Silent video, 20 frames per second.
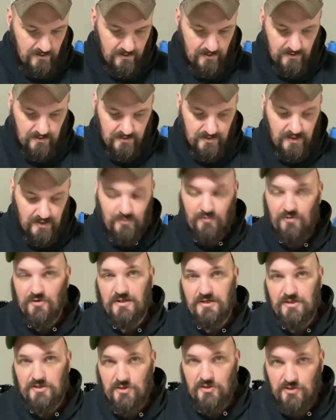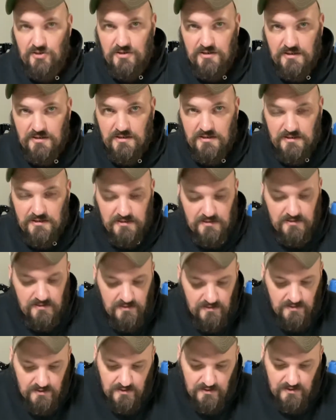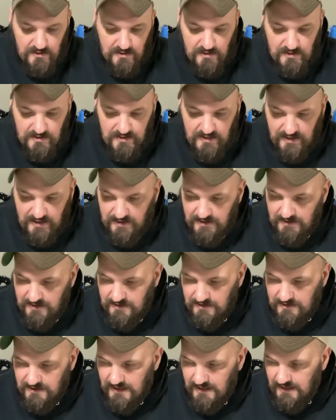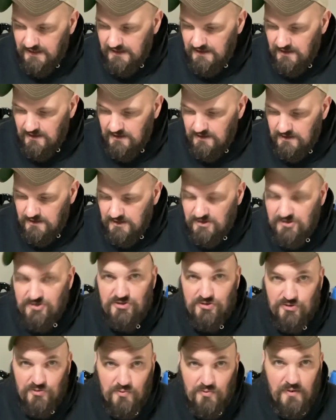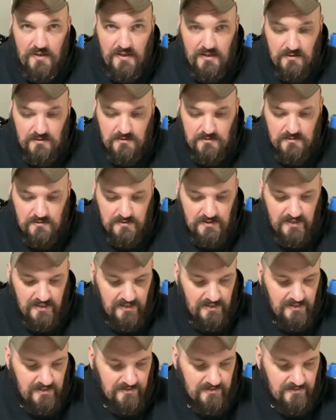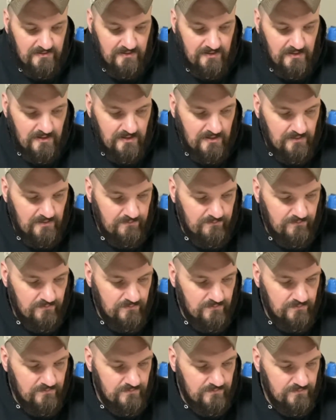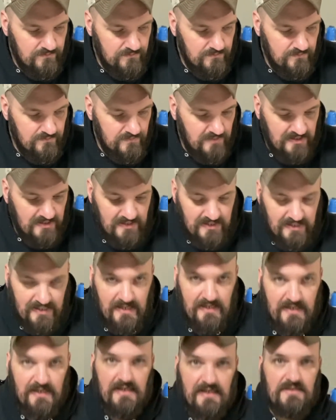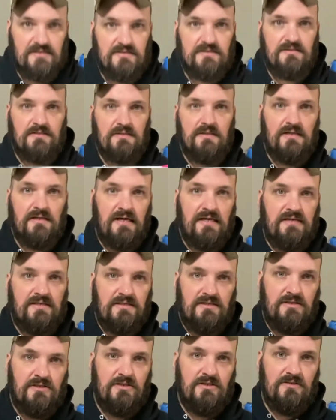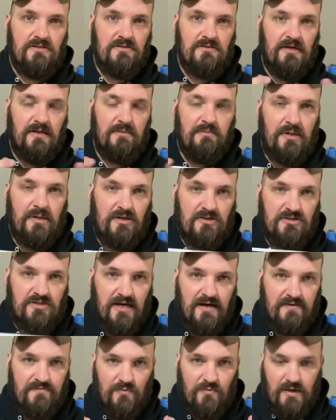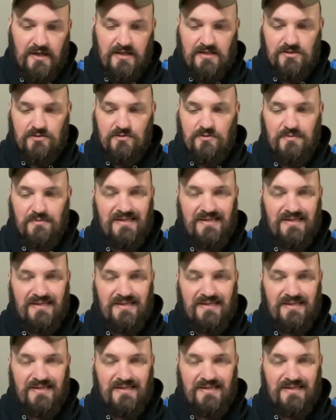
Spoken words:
They really look good. They shoot well. They got a nice just like bare shaft weight to them.